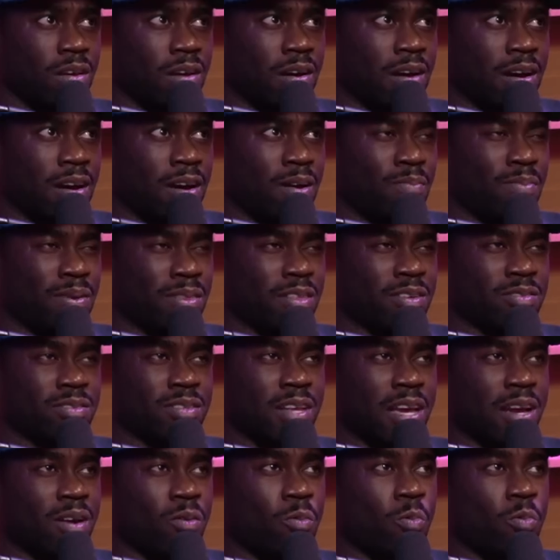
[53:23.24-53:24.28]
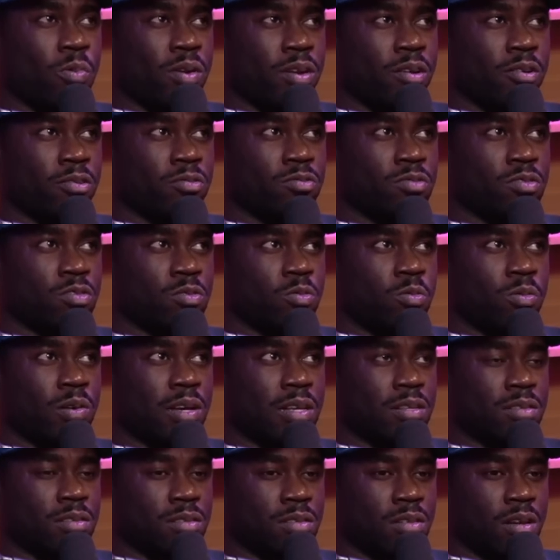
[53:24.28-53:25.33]
but there's like a weird
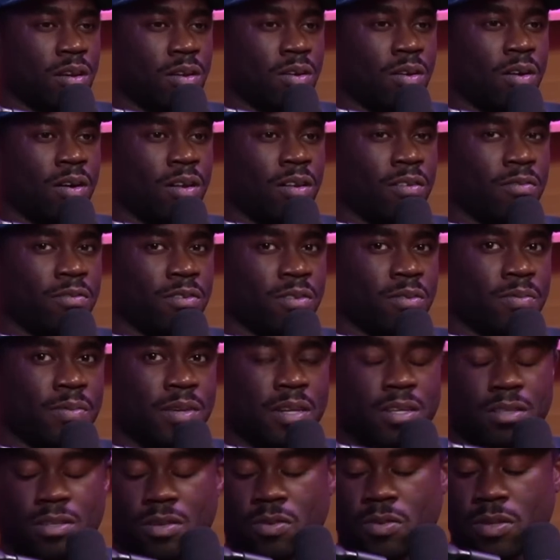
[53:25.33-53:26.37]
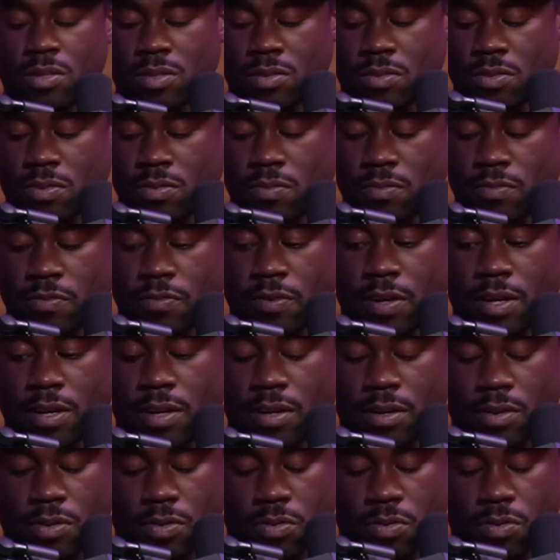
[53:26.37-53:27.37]
twist on all of them, and it's always fun and